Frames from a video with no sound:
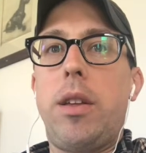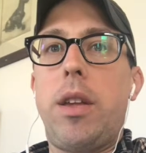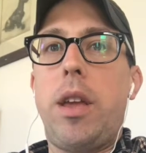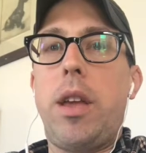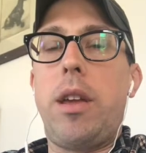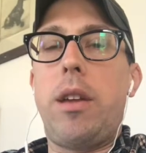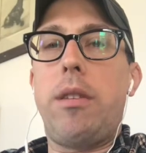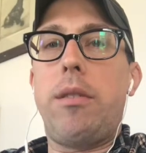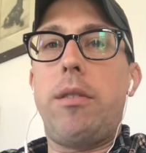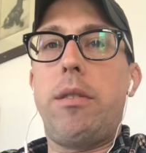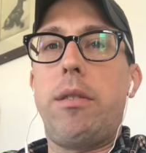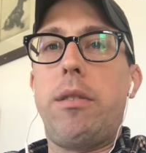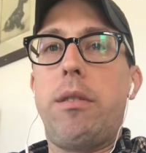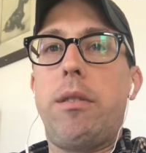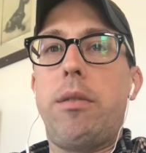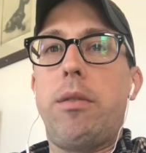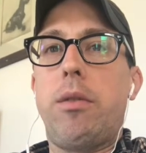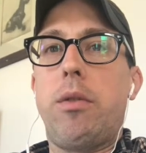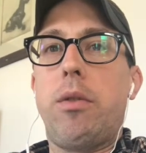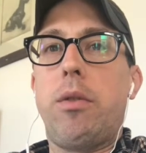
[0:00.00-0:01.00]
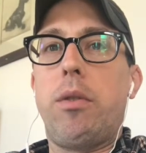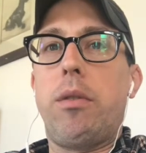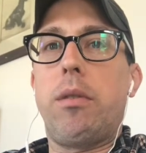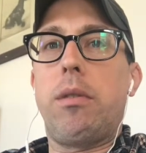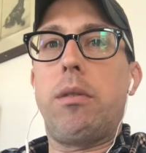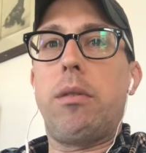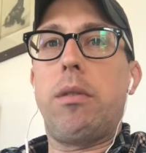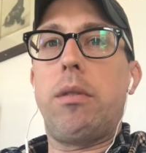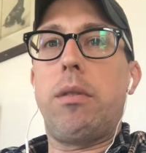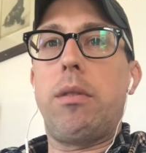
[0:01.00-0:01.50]
And
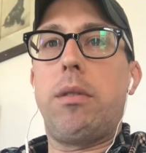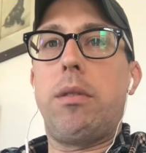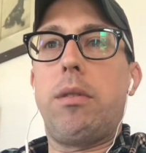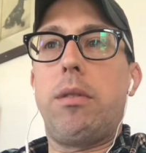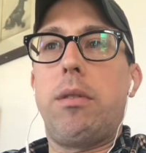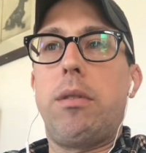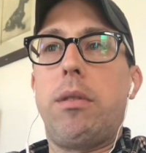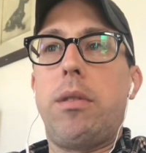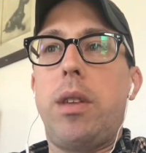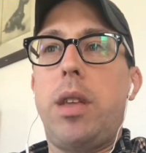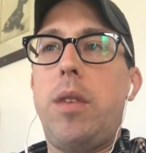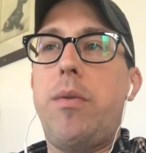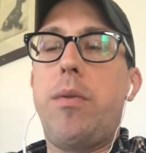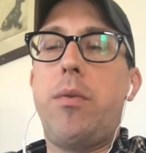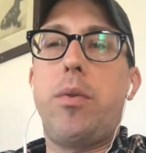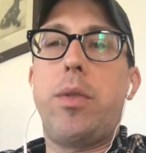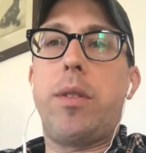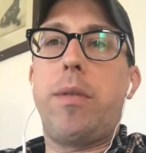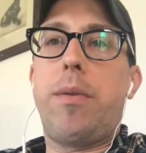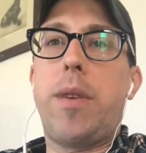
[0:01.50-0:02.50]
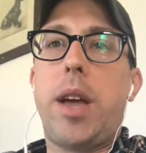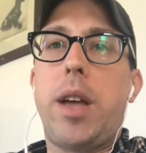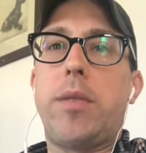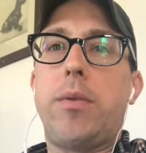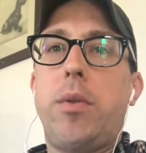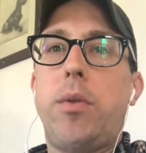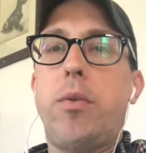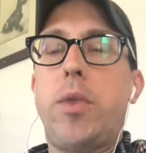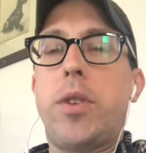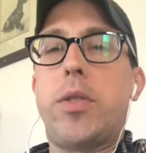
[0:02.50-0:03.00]
even with the
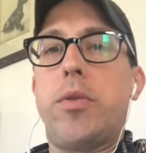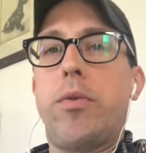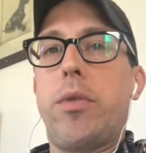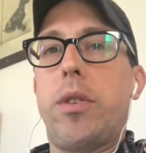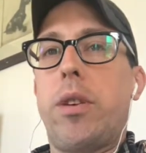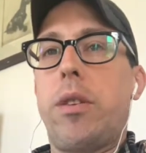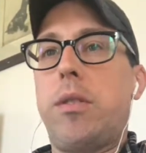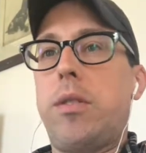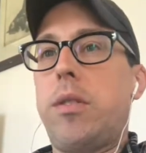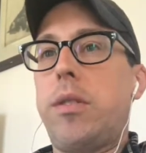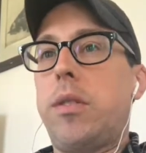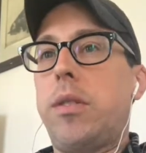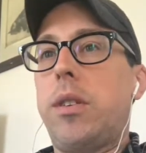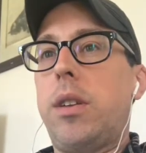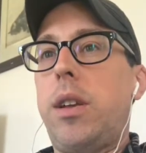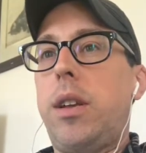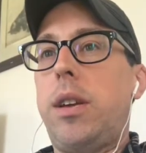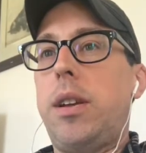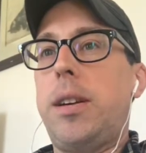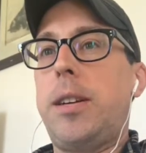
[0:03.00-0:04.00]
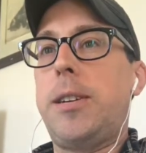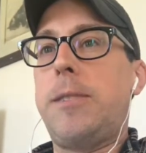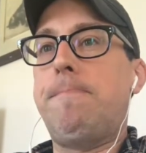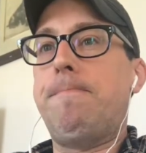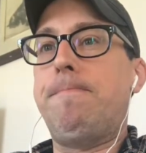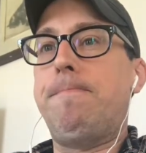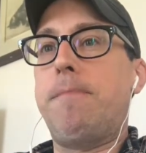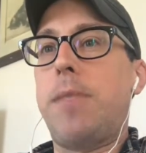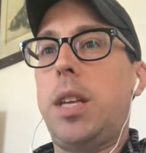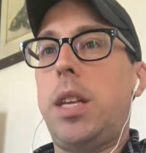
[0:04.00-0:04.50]
fast food restaurants,
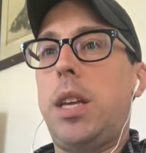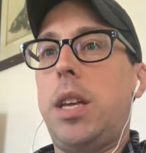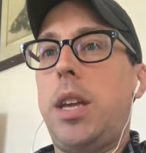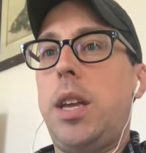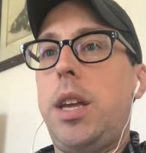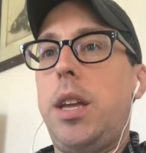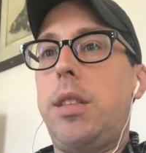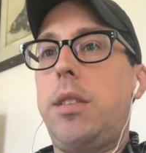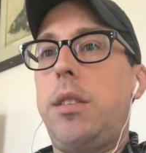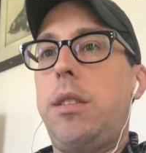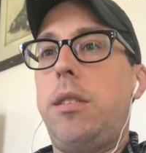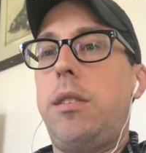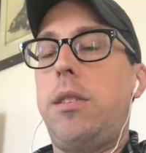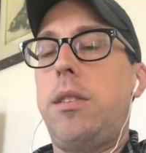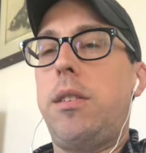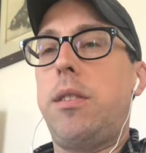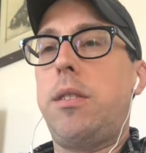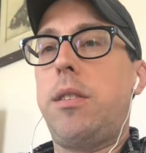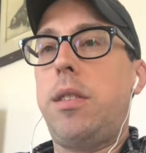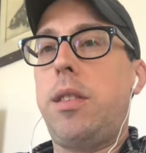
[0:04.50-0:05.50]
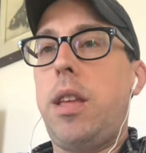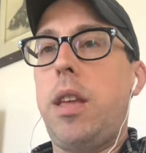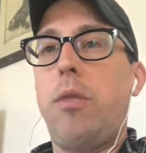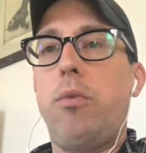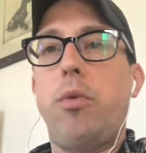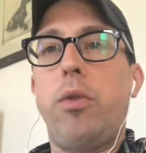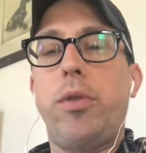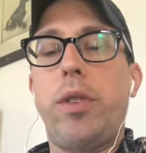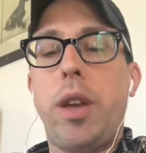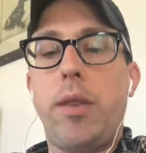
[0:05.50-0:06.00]
it
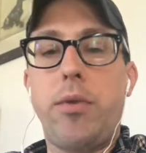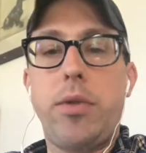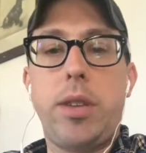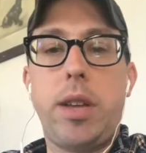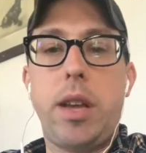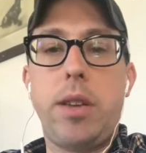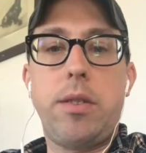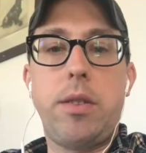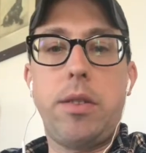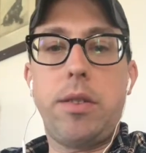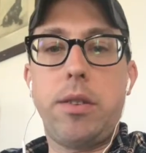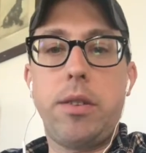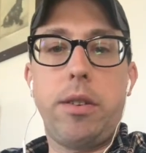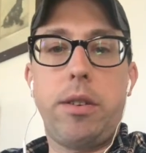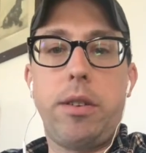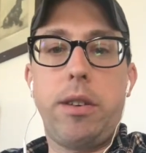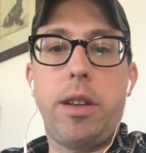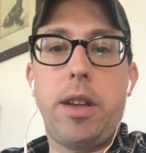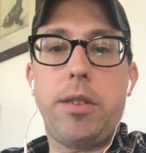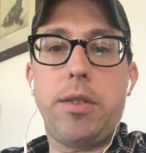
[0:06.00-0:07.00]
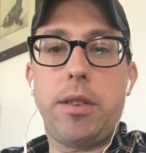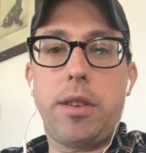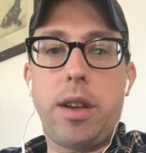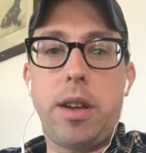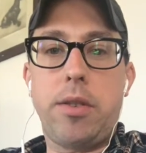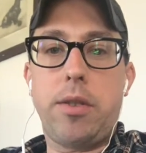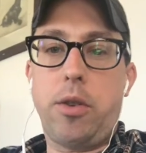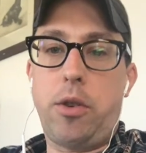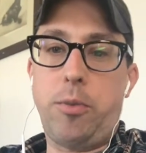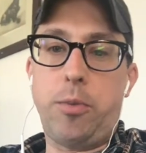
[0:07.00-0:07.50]
will never taste as good as a
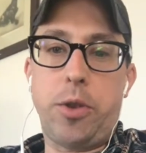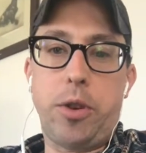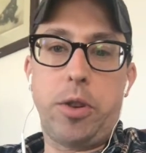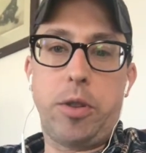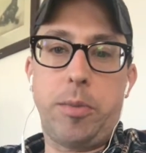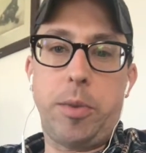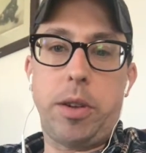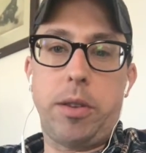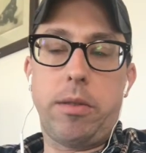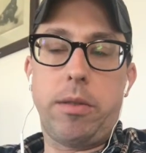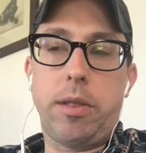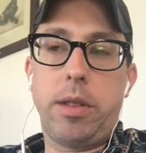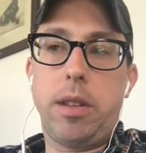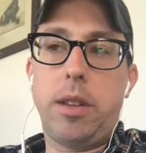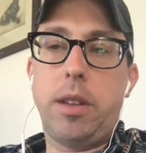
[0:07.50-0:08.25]
nice home cooked meal.